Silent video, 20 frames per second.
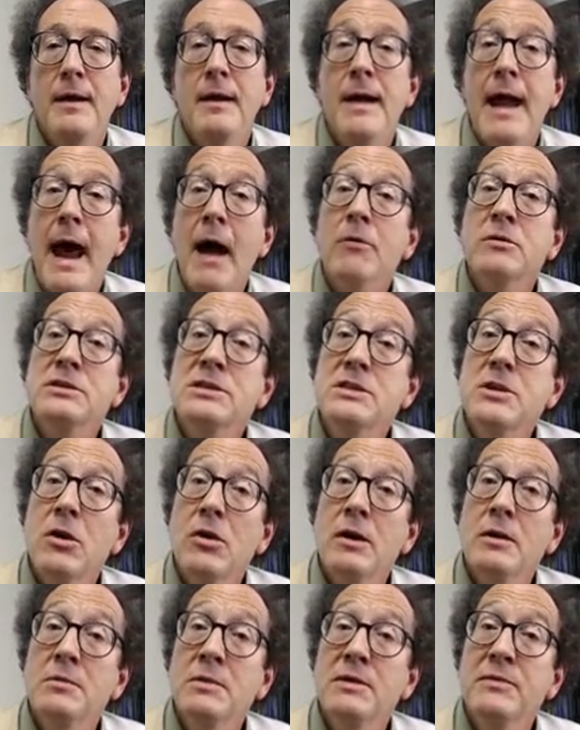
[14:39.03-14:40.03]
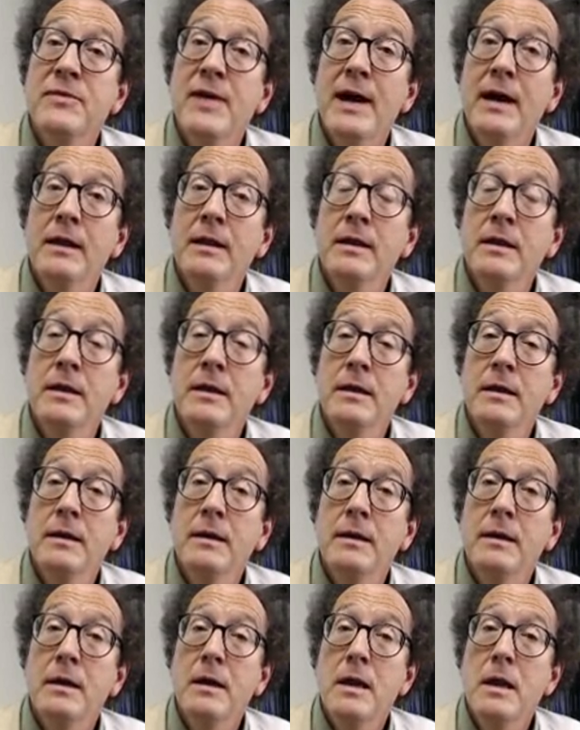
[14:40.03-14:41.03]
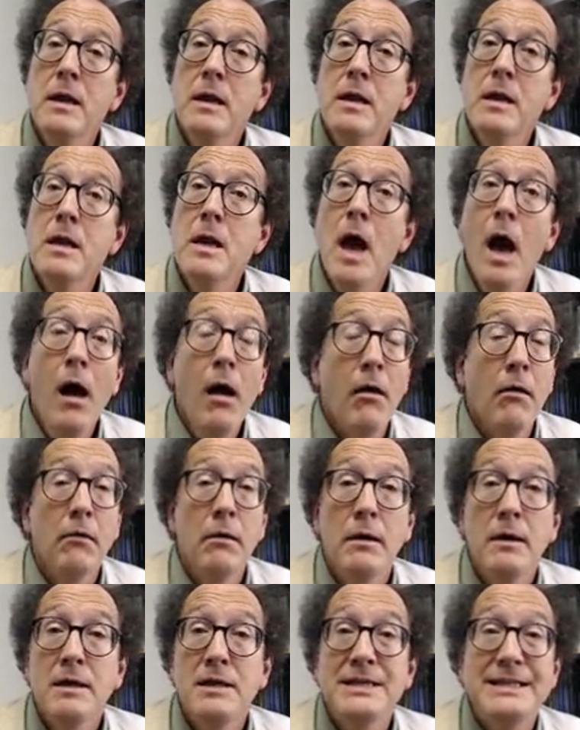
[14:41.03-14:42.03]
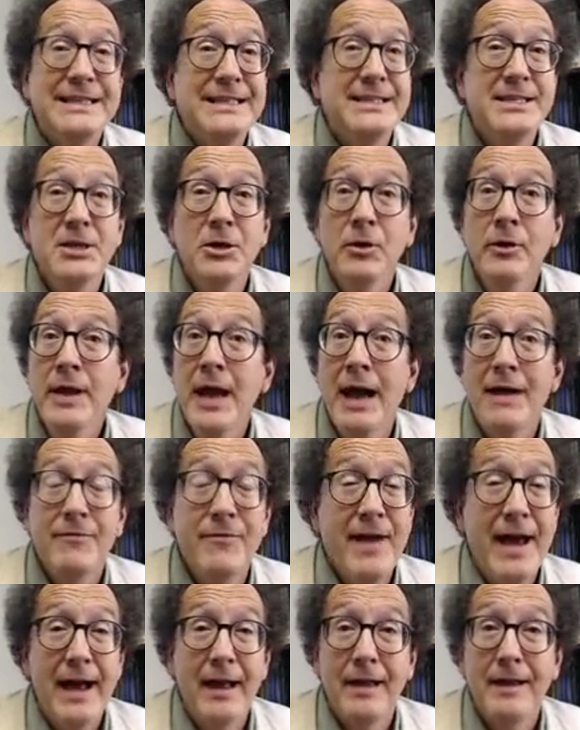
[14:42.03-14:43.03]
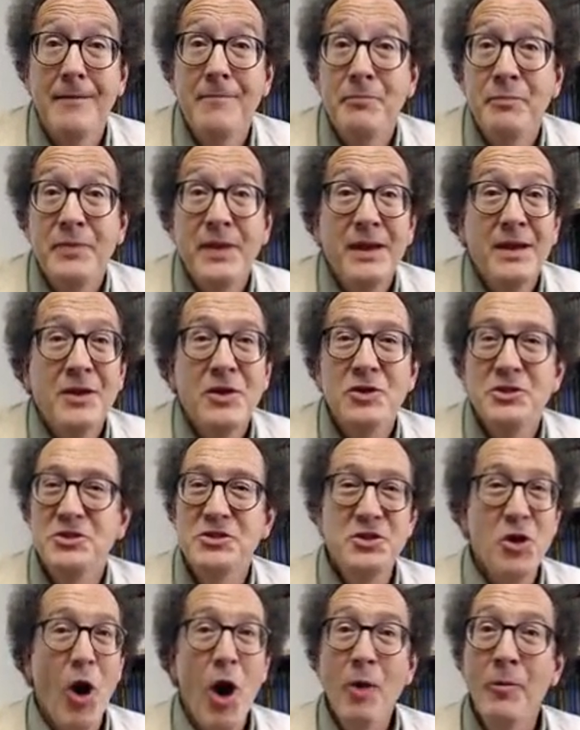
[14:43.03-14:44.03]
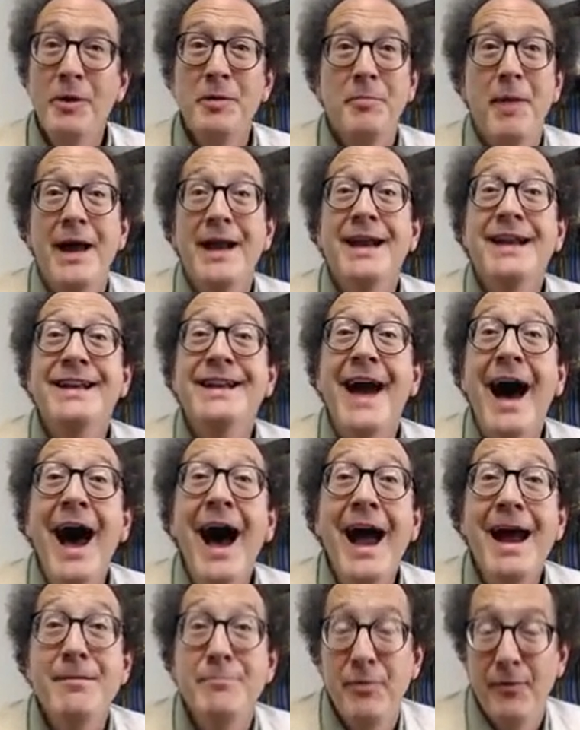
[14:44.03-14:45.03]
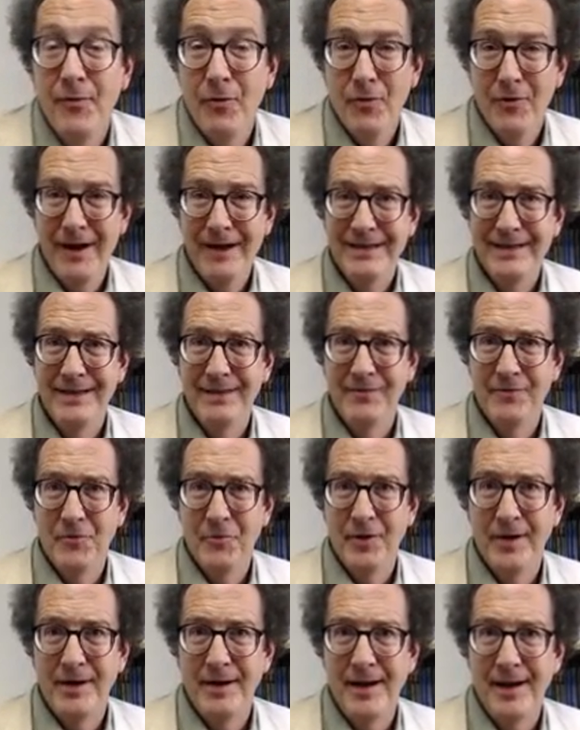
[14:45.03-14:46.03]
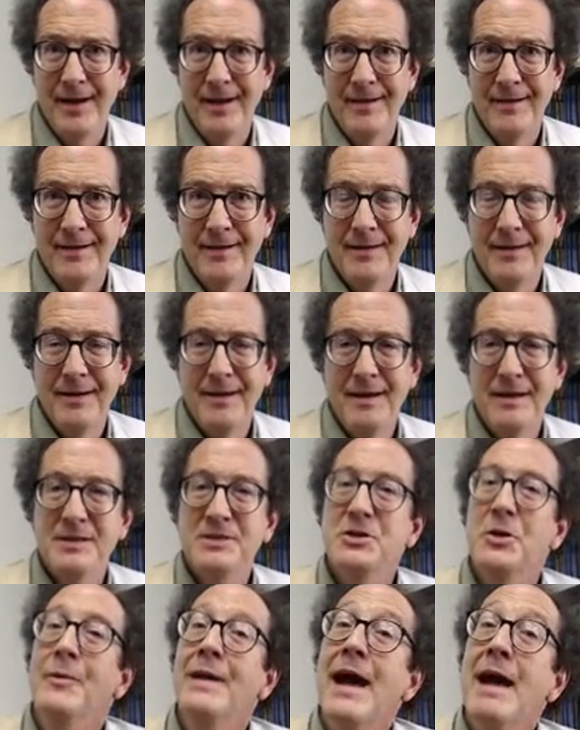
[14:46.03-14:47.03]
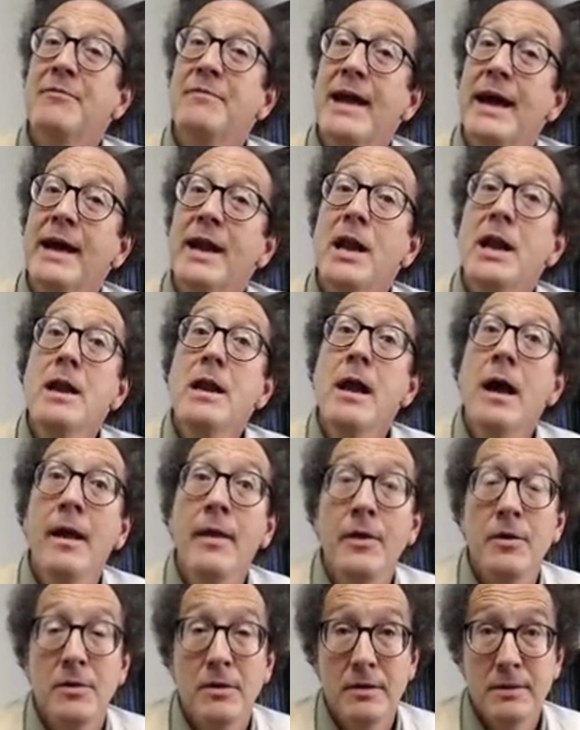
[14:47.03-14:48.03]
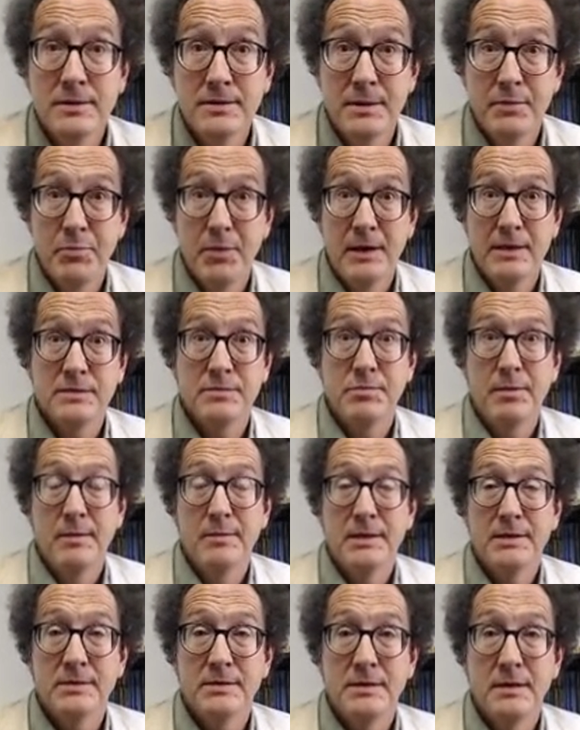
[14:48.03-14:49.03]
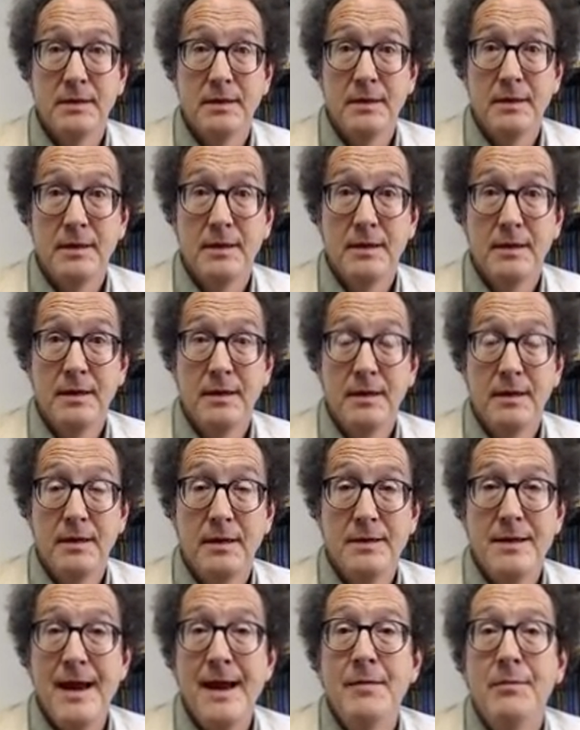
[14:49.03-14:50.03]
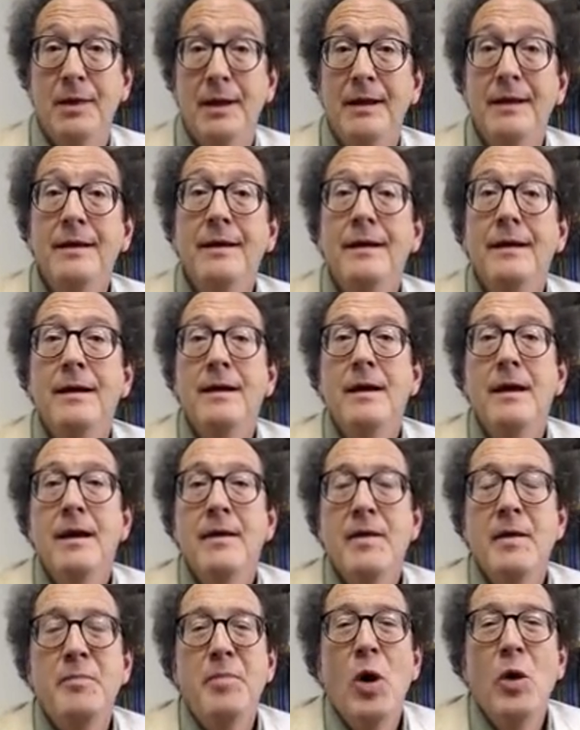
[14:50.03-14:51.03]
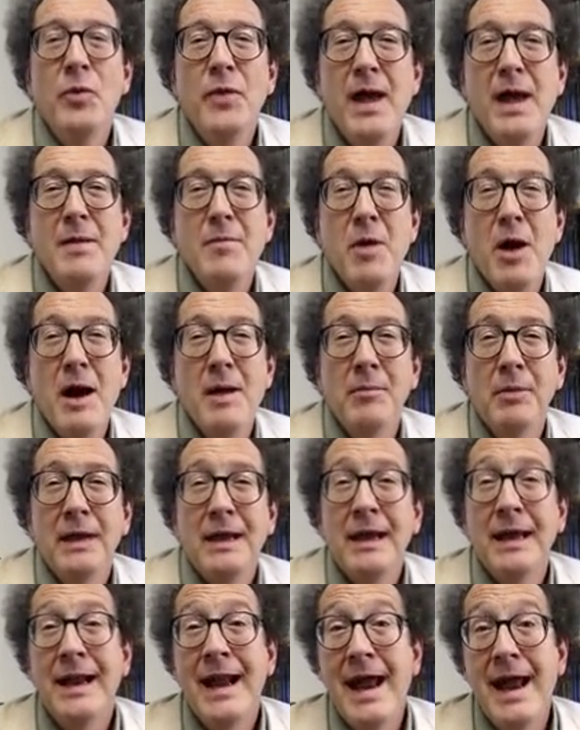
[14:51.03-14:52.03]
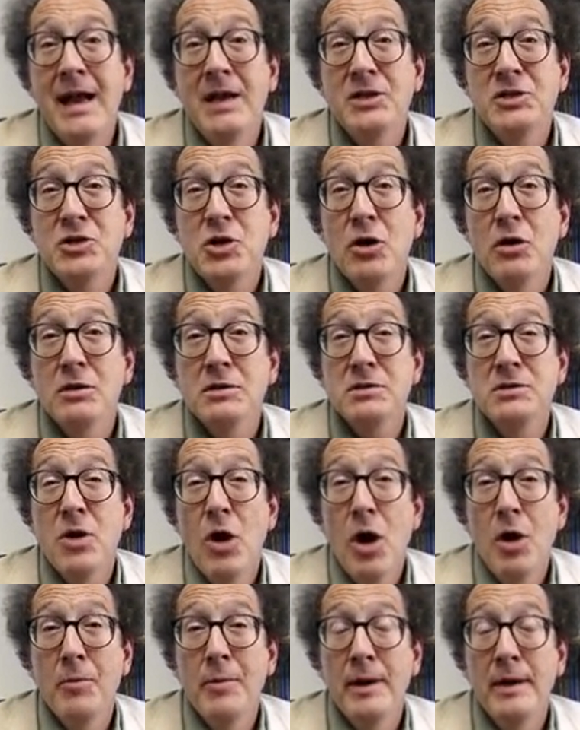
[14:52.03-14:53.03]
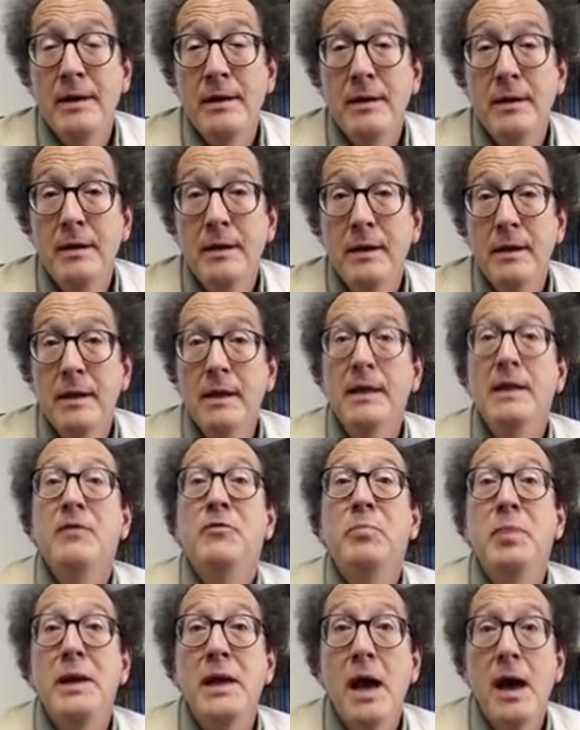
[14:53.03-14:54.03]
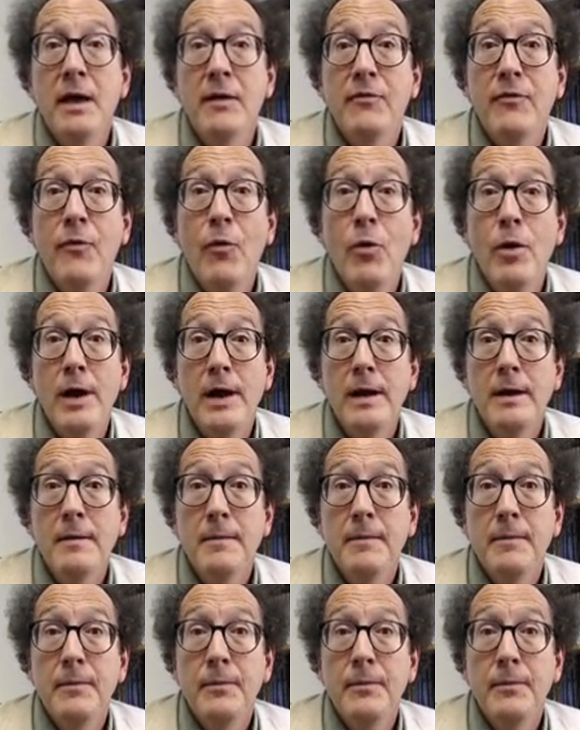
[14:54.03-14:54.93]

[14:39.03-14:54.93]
Now is the argument valid? No, it's still not valid, because Darwin might have died before 1849. So we have to add another suppressed premise, namely that both Abraham Lincoln and Charles Darwin lived beyond 40.